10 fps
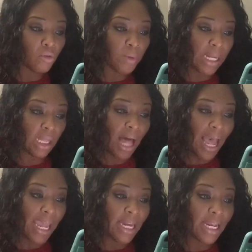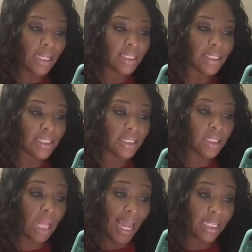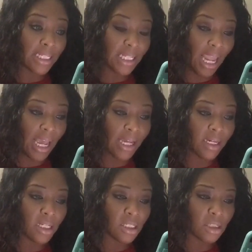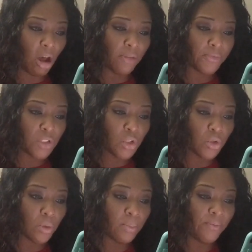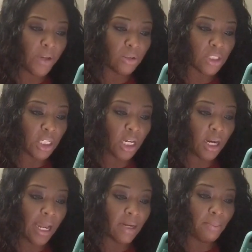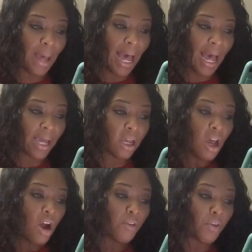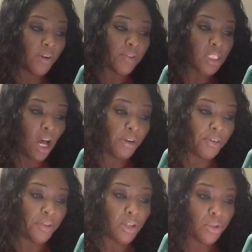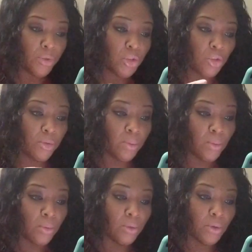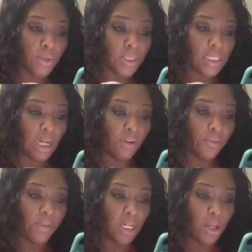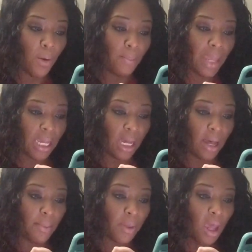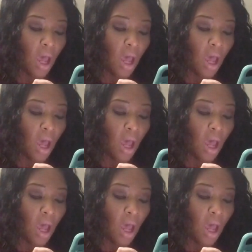ring light, light stand, soft tube, filter, and bag for photography, YouTube, or self-video makeup.